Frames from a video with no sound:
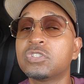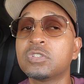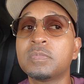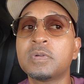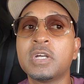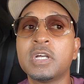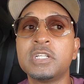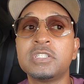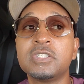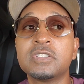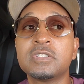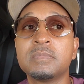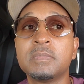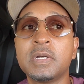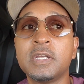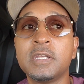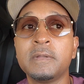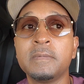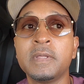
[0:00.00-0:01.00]
subconscious
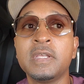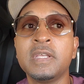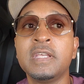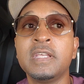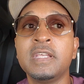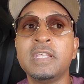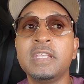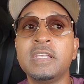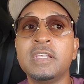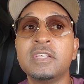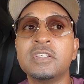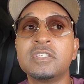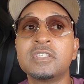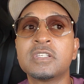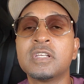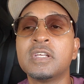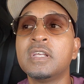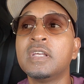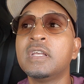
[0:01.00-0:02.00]
mind
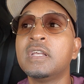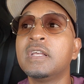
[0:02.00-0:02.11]
is